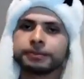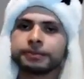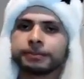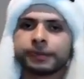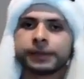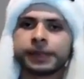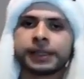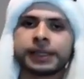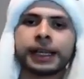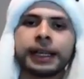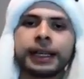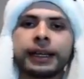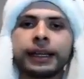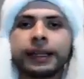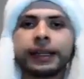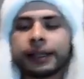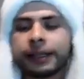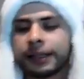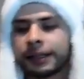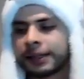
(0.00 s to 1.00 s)
Say
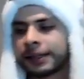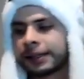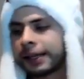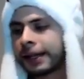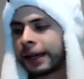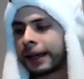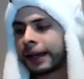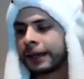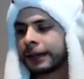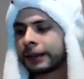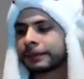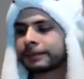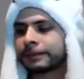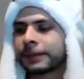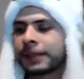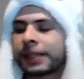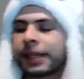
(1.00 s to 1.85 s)
hey, say